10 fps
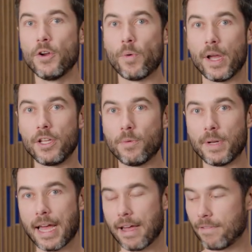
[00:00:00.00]
where you
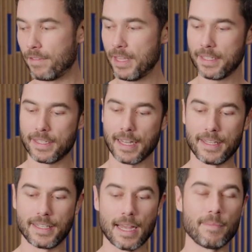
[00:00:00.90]
would have this, say,
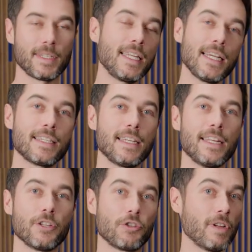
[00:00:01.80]
SAM 6
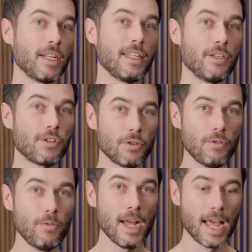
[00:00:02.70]
in a Trinity
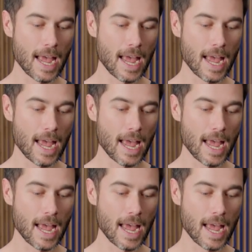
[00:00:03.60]
2,